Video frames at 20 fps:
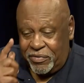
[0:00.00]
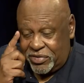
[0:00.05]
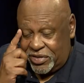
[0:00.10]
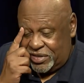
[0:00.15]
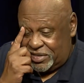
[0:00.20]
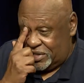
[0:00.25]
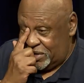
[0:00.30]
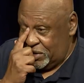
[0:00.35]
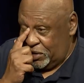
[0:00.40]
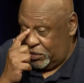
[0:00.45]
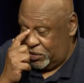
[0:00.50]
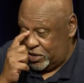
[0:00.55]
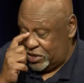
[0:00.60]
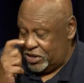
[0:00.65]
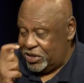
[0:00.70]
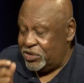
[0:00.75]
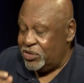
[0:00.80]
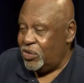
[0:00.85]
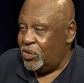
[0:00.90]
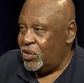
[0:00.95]
to you know, and
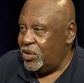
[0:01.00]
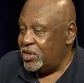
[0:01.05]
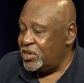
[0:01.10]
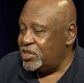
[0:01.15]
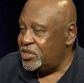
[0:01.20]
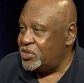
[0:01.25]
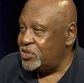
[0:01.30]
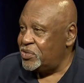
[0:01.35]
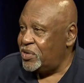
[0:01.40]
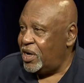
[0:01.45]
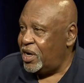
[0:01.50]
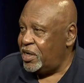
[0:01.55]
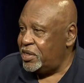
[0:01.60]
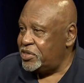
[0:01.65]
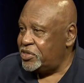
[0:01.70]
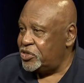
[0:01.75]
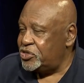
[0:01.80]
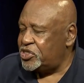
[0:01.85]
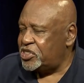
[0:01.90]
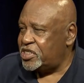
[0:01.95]
in order to
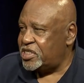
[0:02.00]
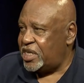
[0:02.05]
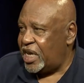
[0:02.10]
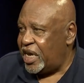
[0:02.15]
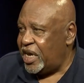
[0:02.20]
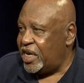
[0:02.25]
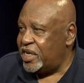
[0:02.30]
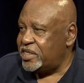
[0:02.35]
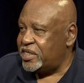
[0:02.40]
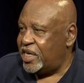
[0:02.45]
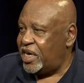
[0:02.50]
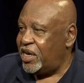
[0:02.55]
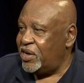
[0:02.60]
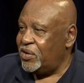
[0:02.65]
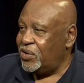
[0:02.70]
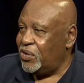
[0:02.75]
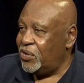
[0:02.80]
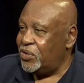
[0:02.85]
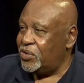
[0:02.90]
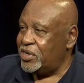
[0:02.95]
understand that
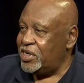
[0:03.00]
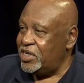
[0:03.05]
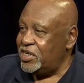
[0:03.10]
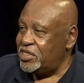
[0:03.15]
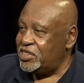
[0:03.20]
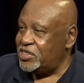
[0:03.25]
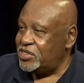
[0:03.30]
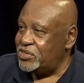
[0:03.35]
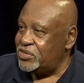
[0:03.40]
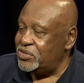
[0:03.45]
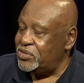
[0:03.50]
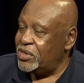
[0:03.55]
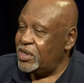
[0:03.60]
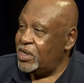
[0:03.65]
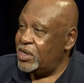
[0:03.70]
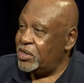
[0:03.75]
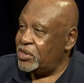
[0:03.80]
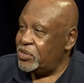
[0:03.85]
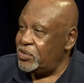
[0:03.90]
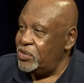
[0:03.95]
whole issue,
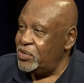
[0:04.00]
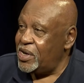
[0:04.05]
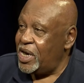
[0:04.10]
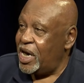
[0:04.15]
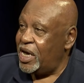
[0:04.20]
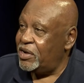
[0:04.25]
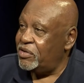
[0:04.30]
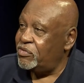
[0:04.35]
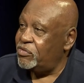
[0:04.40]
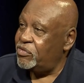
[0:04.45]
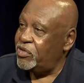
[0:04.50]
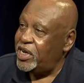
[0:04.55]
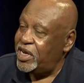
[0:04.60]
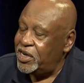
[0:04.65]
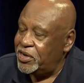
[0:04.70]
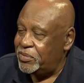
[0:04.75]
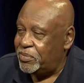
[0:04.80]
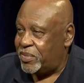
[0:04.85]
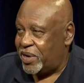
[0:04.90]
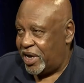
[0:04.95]
you got to
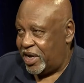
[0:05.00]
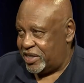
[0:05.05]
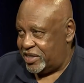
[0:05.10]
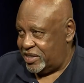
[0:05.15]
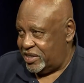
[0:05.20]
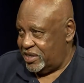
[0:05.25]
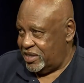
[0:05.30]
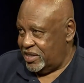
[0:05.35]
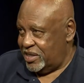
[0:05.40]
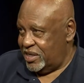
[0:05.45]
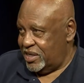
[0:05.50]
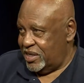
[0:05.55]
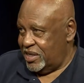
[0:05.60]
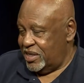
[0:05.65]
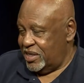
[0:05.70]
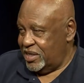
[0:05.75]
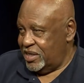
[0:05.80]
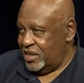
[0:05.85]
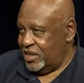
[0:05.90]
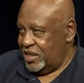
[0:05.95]
read about it. Mm
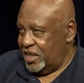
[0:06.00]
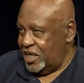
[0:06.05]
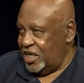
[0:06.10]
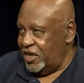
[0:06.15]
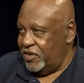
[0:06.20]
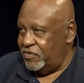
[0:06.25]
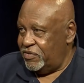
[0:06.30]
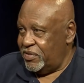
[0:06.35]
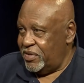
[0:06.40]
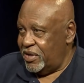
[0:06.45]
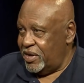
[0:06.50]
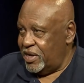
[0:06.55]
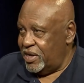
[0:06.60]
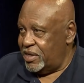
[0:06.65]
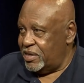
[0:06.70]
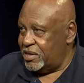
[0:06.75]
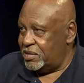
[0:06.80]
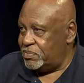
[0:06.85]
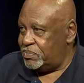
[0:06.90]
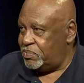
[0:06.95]
-hmm. It's if, pretty
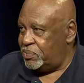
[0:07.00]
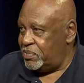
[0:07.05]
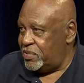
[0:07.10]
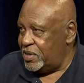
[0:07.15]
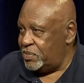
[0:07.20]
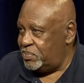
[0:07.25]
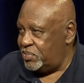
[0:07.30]
complicated. It's